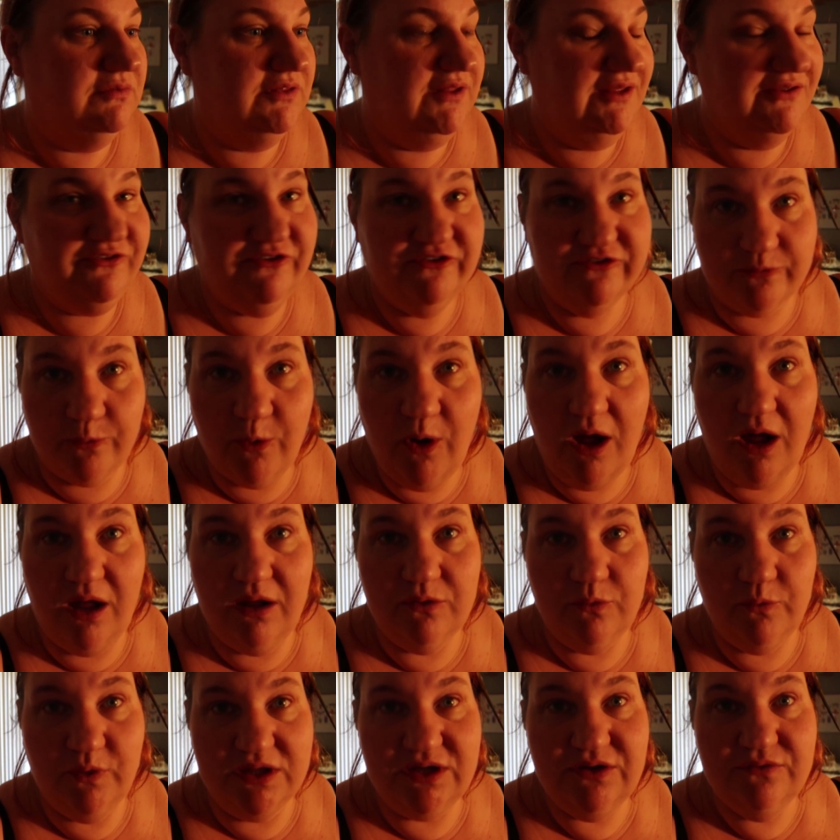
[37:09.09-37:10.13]
this is
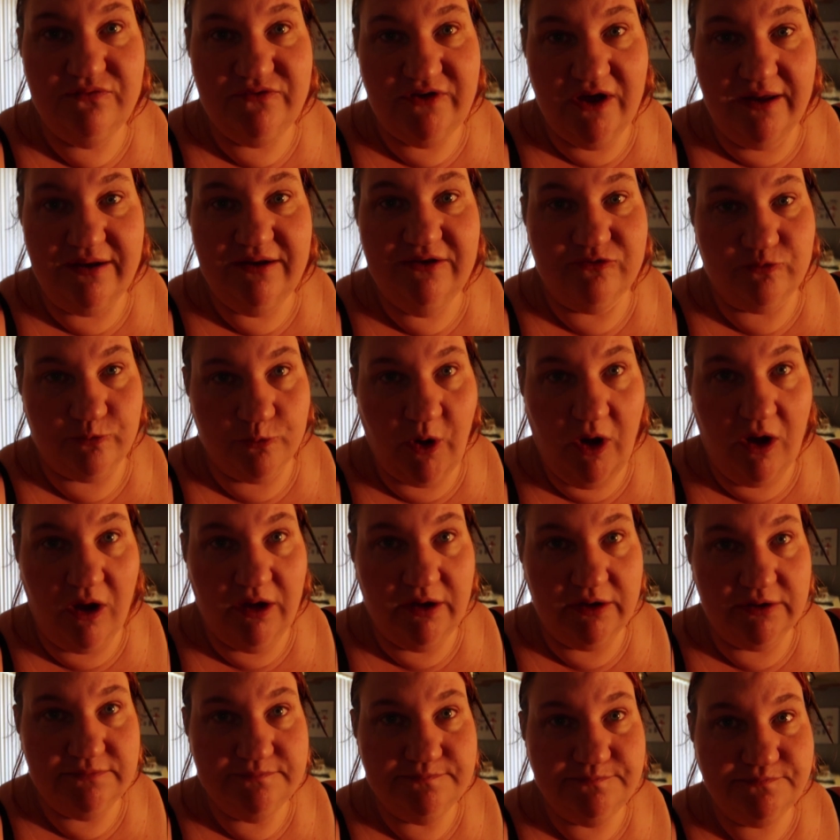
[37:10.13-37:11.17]
wrong. What you've done is
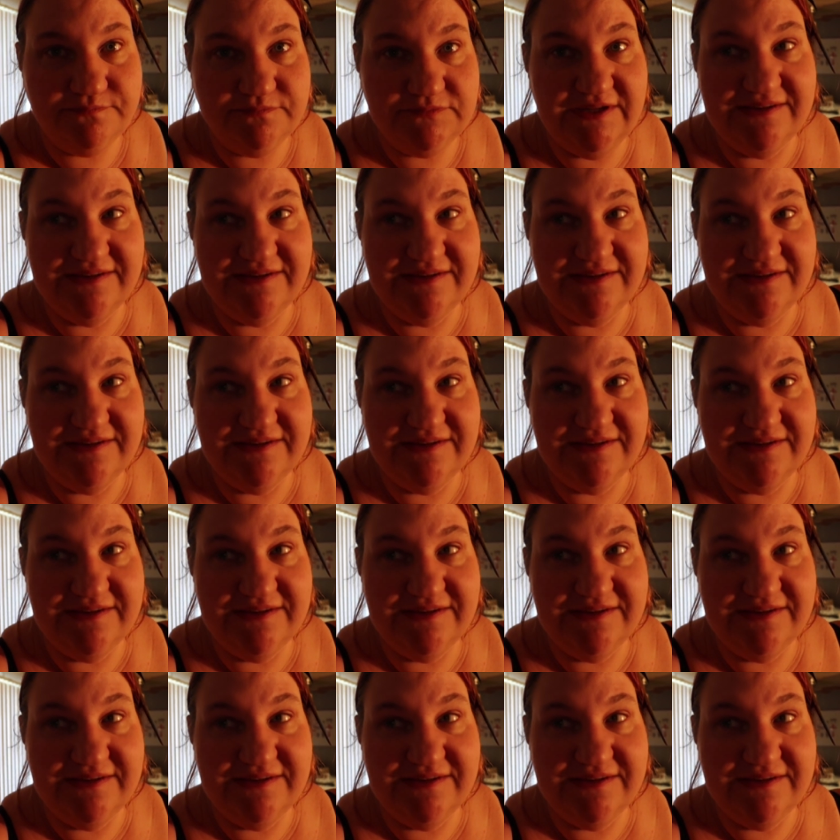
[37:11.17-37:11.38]
wrong.